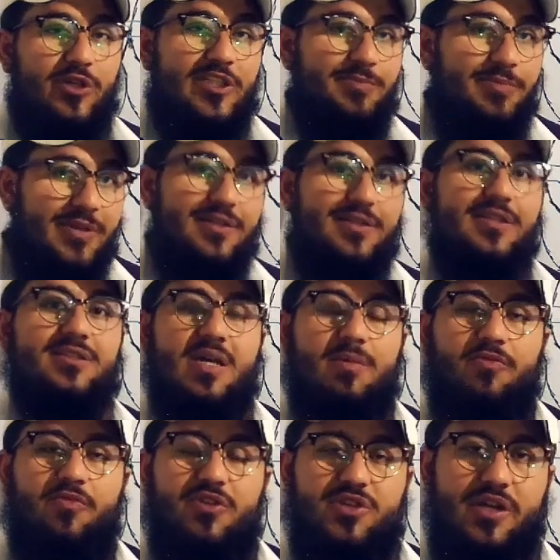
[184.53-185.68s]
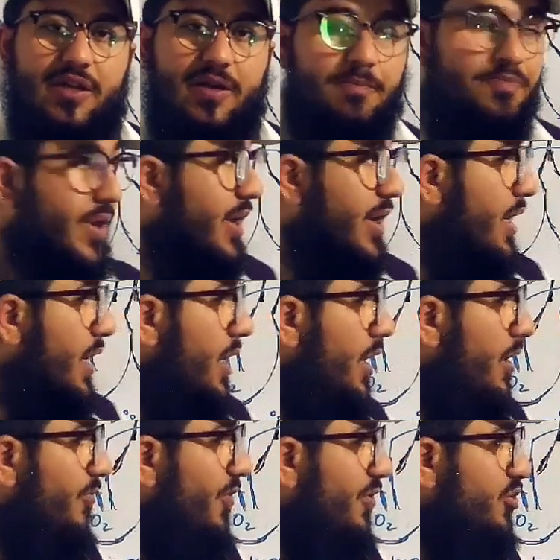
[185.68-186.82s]
to explain this type of angina.
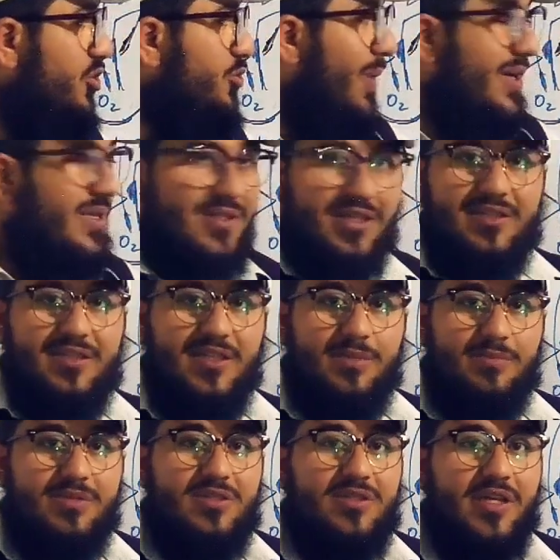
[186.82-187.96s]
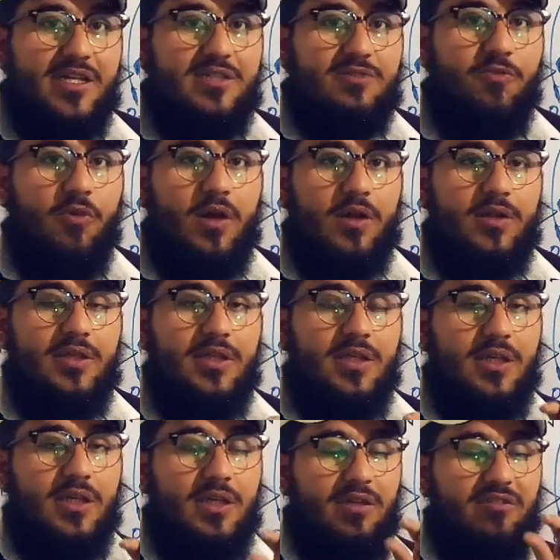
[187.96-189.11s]
Vasospastic term stands for
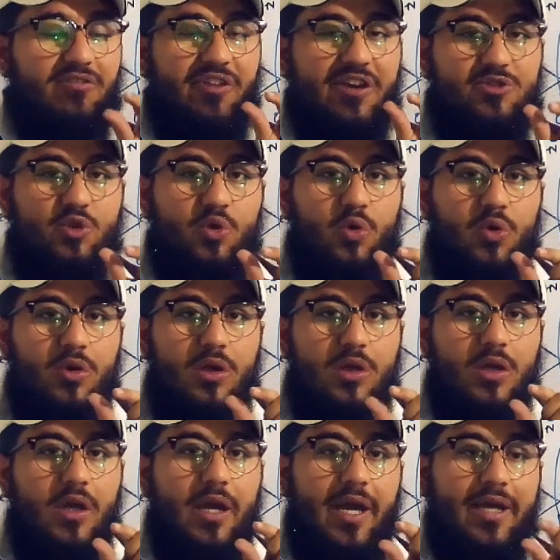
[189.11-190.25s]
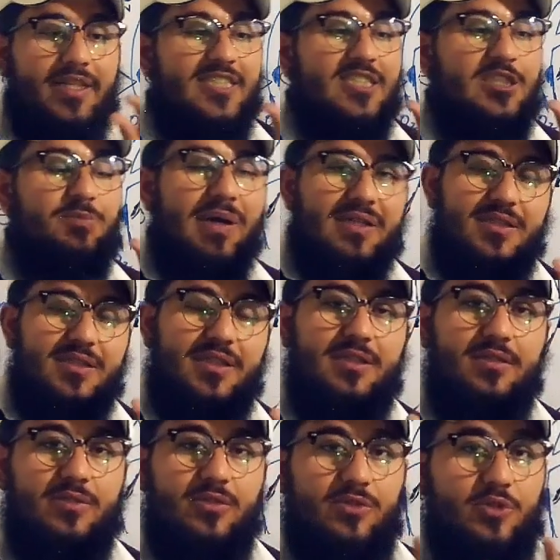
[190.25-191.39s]
the vaso and
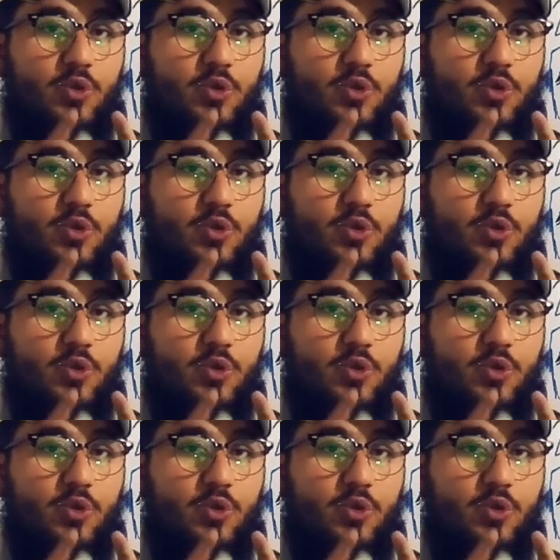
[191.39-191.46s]
spastic.